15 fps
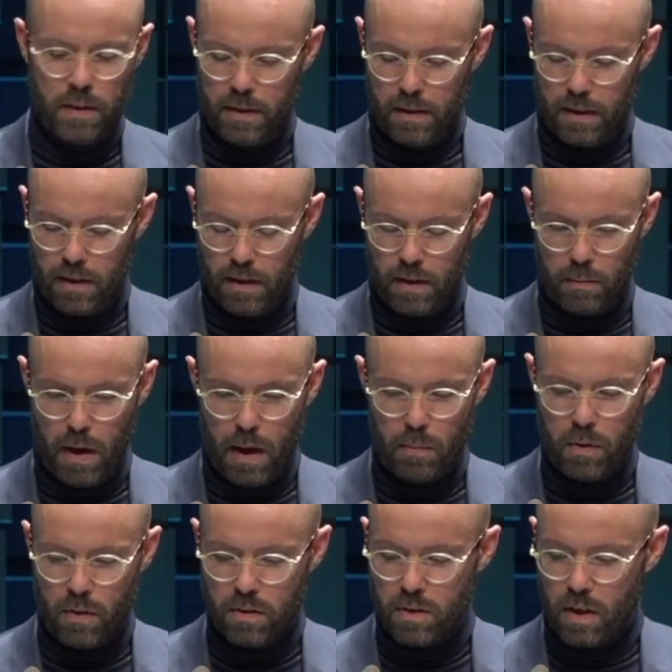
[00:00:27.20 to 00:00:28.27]
I'm
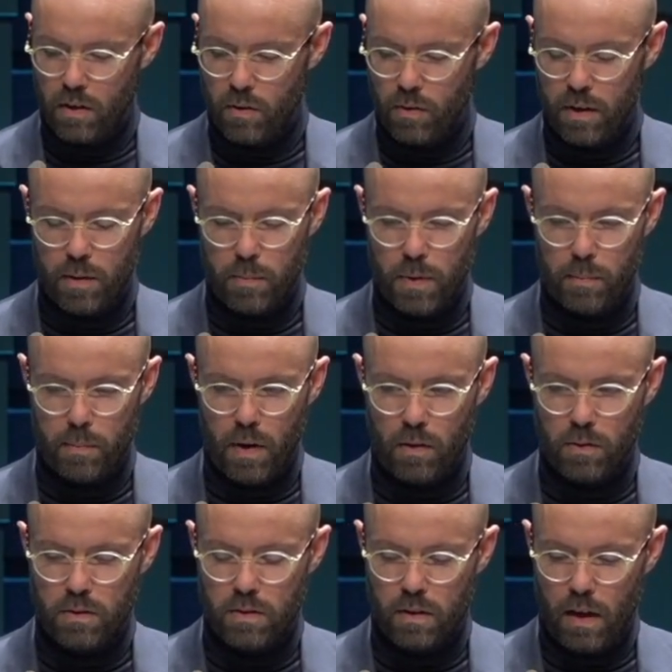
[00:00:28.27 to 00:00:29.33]
going to tell you a little bit
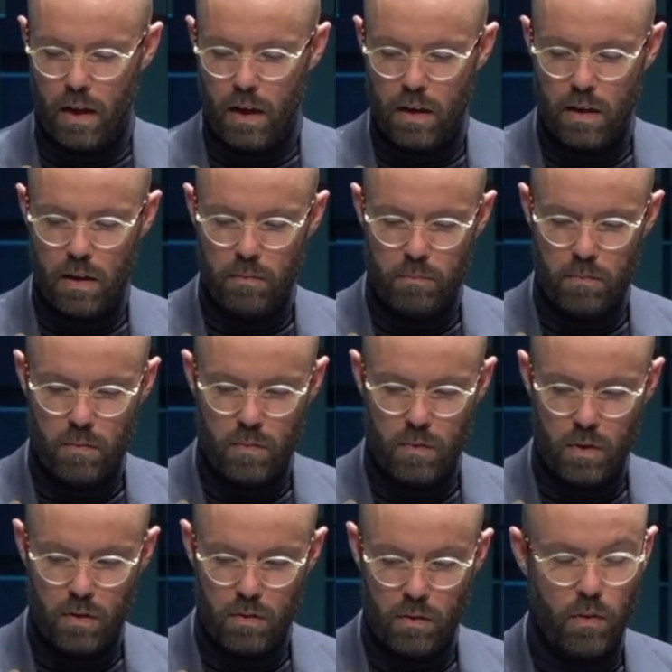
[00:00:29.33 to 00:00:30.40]
about
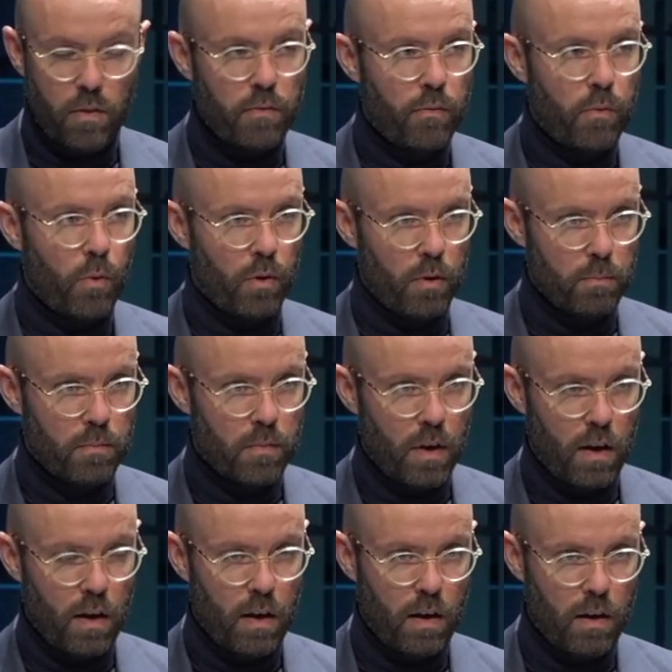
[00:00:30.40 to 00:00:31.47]
another forum,
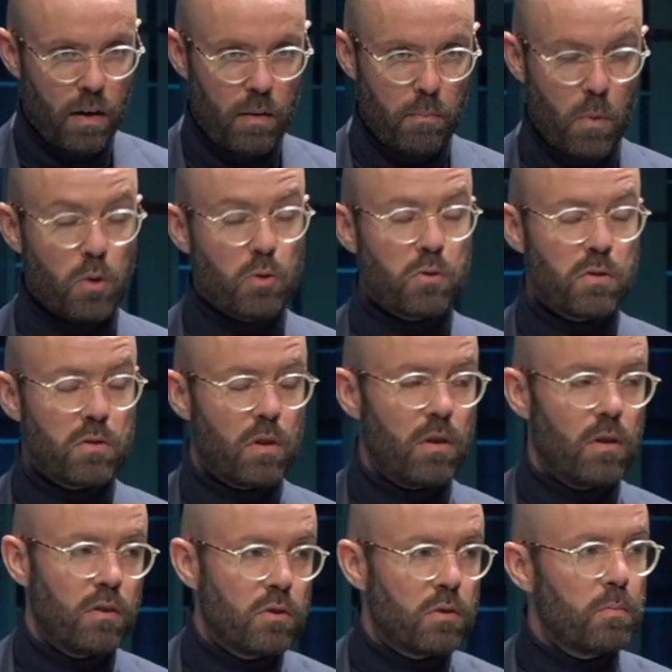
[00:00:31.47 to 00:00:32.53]
much
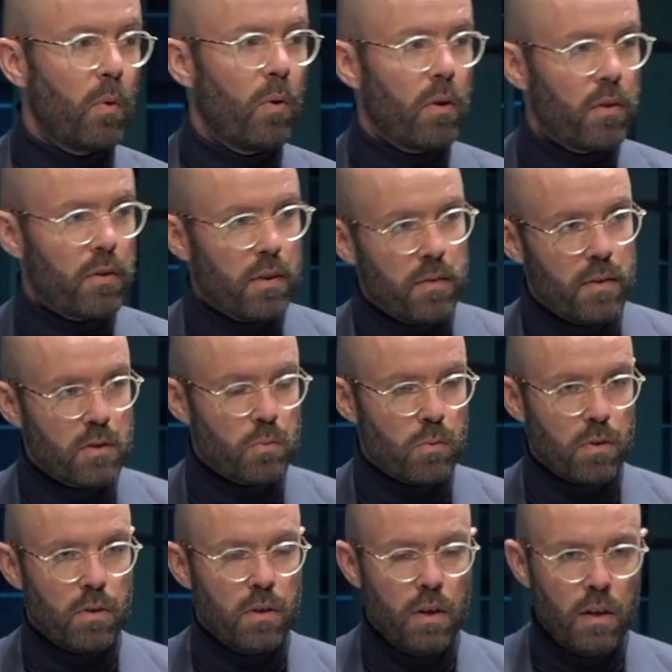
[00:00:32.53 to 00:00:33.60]
smaller than this
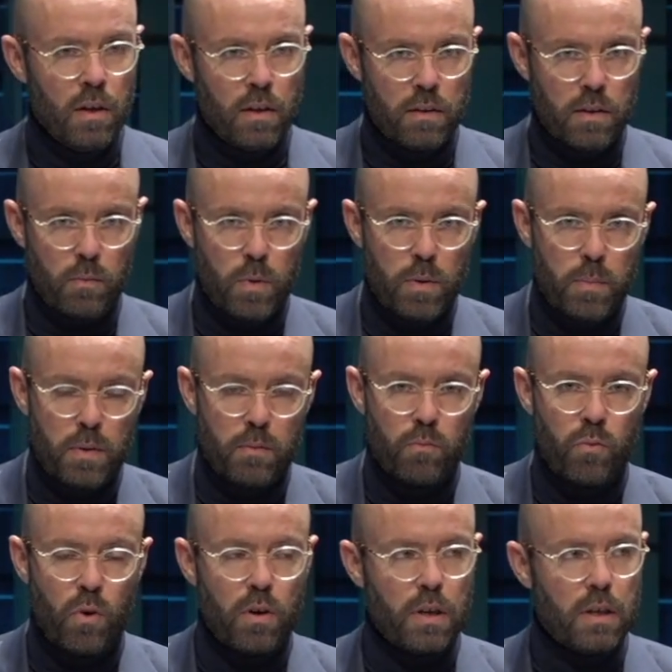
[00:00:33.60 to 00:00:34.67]
one, that we've been
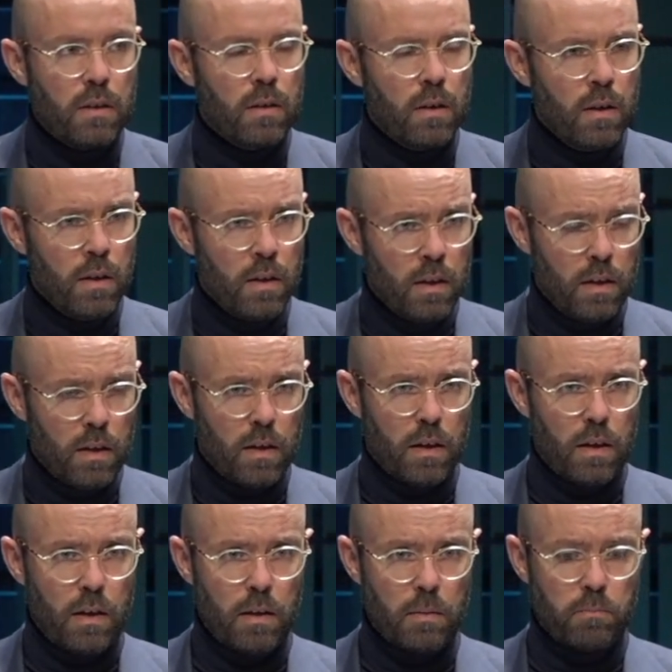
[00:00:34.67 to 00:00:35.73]
running,
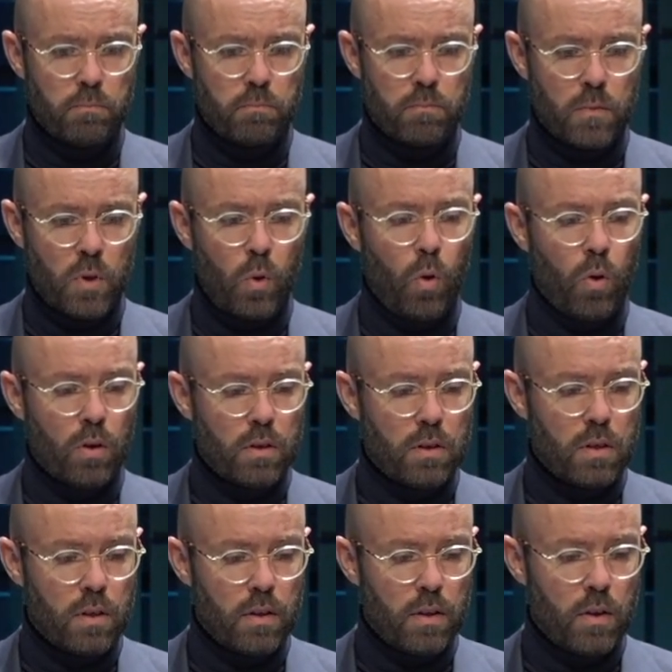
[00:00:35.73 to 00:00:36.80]
called
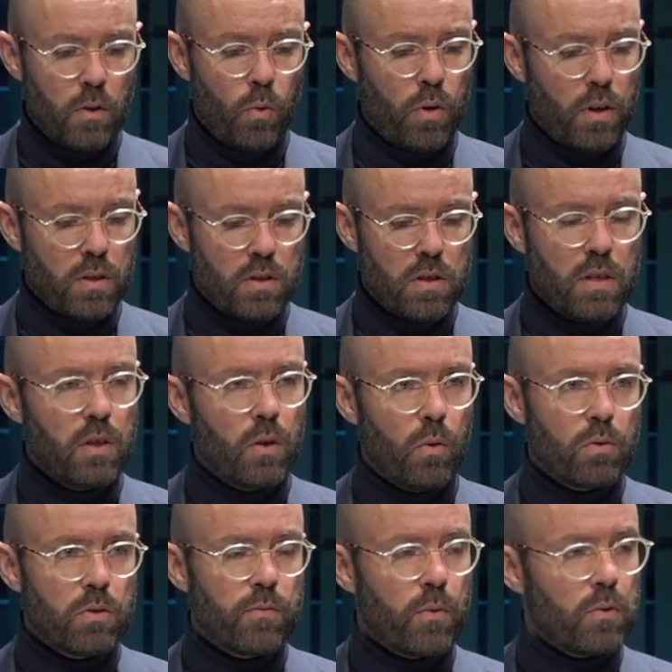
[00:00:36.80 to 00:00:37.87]
the Nordic
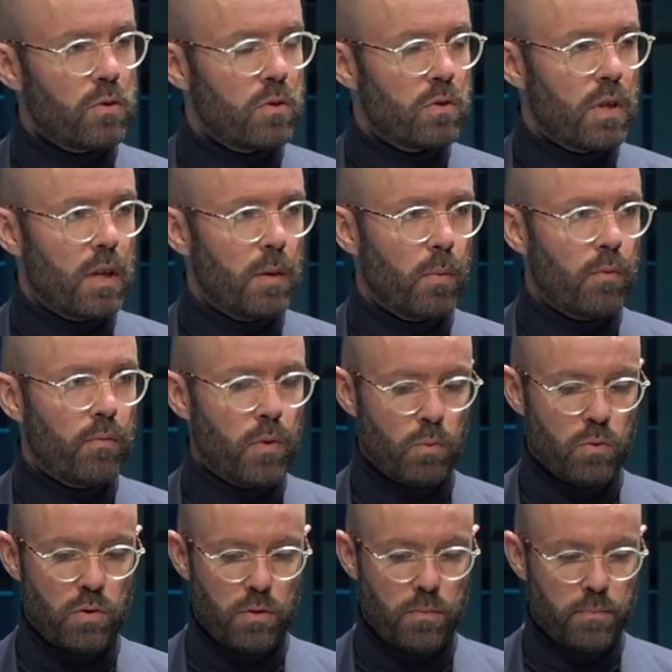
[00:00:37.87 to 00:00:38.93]
CEOs for Sustainable Future.